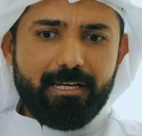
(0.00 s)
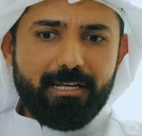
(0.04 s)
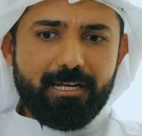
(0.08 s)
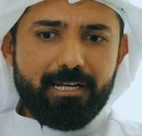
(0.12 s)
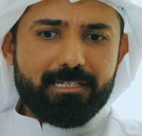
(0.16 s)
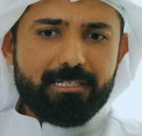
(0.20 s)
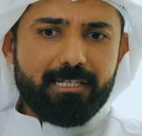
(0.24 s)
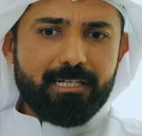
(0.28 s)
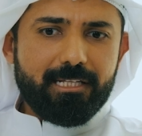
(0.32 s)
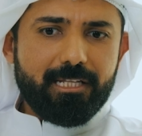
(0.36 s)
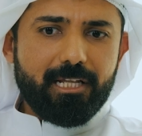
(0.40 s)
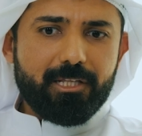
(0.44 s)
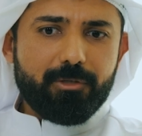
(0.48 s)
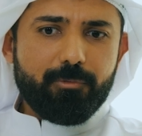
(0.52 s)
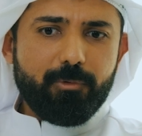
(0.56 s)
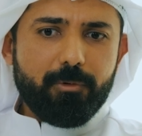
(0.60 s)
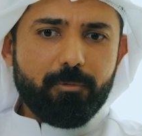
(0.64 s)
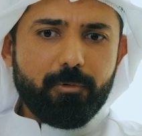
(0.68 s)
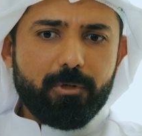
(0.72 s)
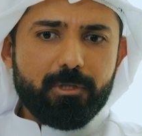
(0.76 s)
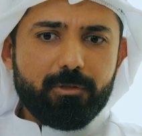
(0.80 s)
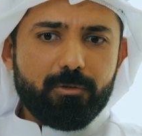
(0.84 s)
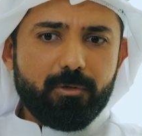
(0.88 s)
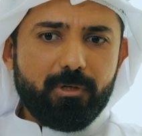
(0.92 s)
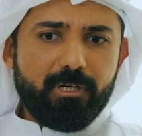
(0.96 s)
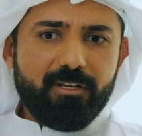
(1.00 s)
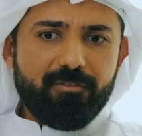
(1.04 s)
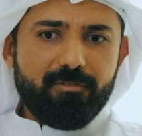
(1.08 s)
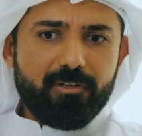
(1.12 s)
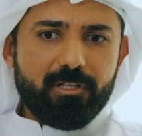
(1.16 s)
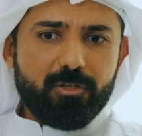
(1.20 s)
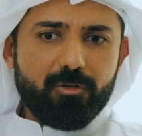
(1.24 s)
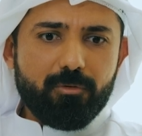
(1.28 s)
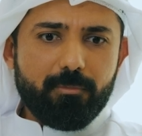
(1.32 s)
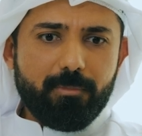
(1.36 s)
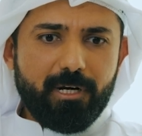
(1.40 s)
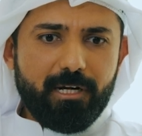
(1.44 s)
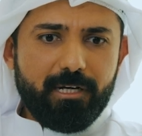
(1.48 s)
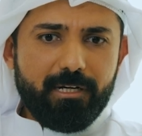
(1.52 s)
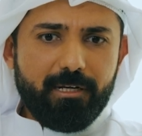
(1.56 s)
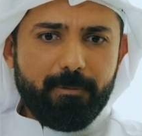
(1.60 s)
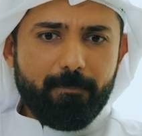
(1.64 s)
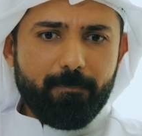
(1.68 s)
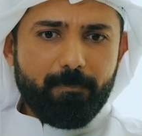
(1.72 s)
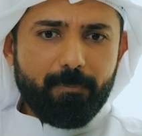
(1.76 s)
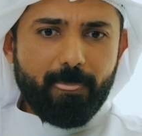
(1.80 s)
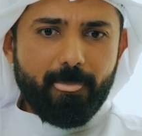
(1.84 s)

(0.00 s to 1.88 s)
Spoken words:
legacy that we want to leave in Dubai,